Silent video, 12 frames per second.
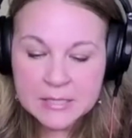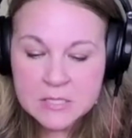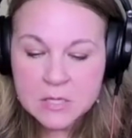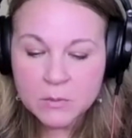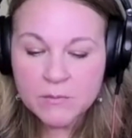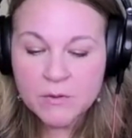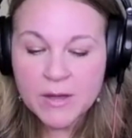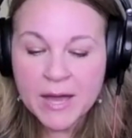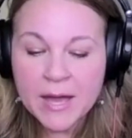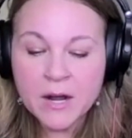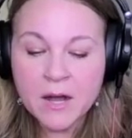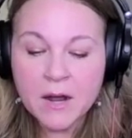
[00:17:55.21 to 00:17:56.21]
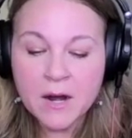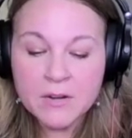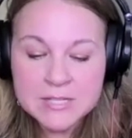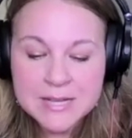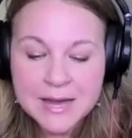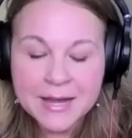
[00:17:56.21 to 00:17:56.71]
So if you had a heart
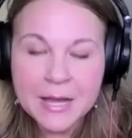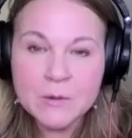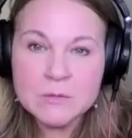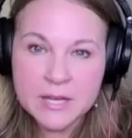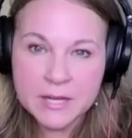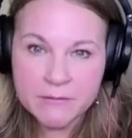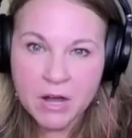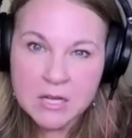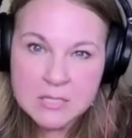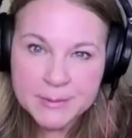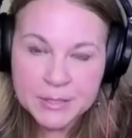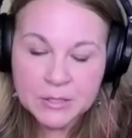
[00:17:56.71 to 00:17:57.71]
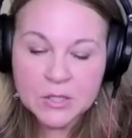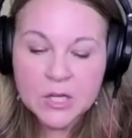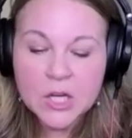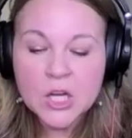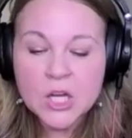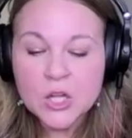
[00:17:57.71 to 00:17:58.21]
attack outside of a hospital,
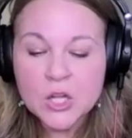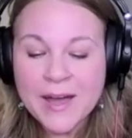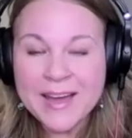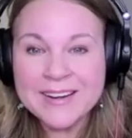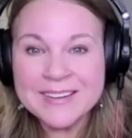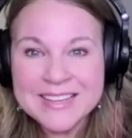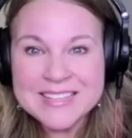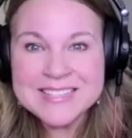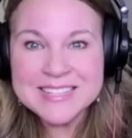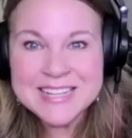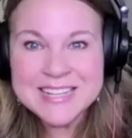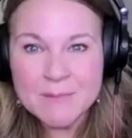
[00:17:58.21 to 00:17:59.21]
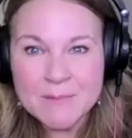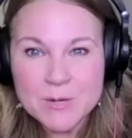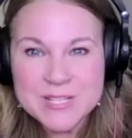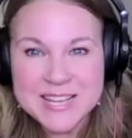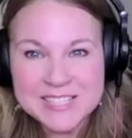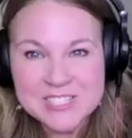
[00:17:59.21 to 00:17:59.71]
you had less than a
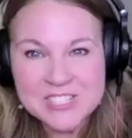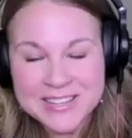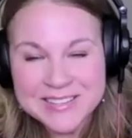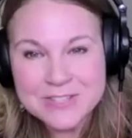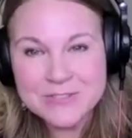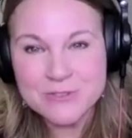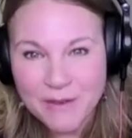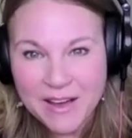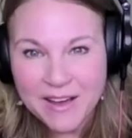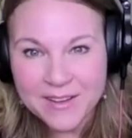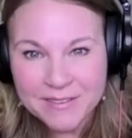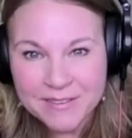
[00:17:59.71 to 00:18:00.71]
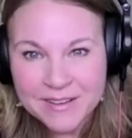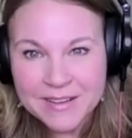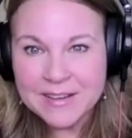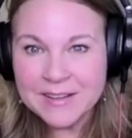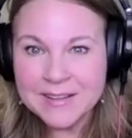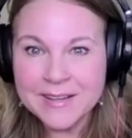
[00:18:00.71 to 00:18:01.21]
10% chance to survive.
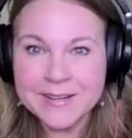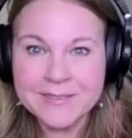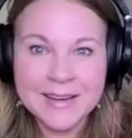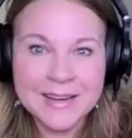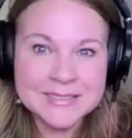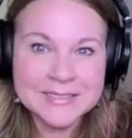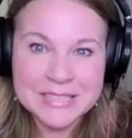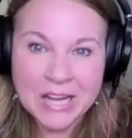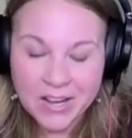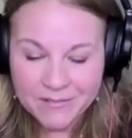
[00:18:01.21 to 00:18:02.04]
Like that's not